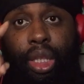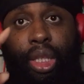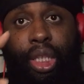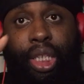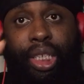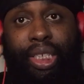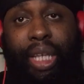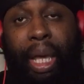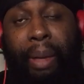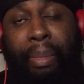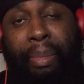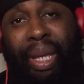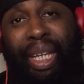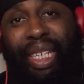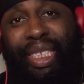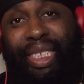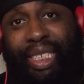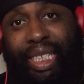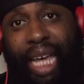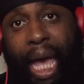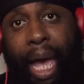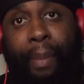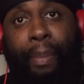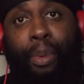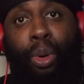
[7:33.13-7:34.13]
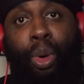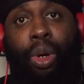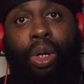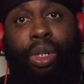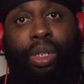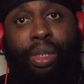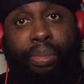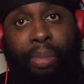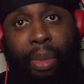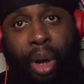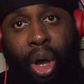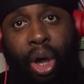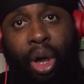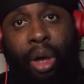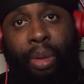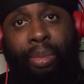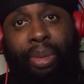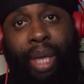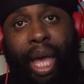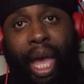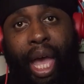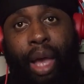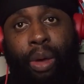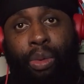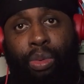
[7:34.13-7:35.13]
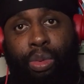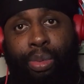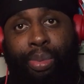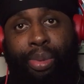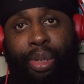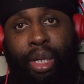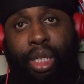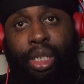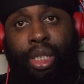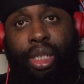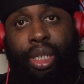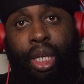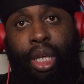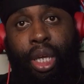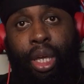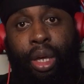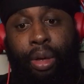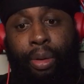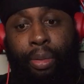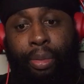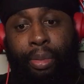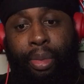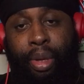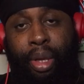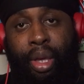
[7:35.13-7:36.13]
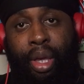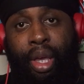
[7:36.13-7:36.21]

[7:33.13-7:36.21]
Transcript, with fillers: Does that mean Cyborg's mom died because of him?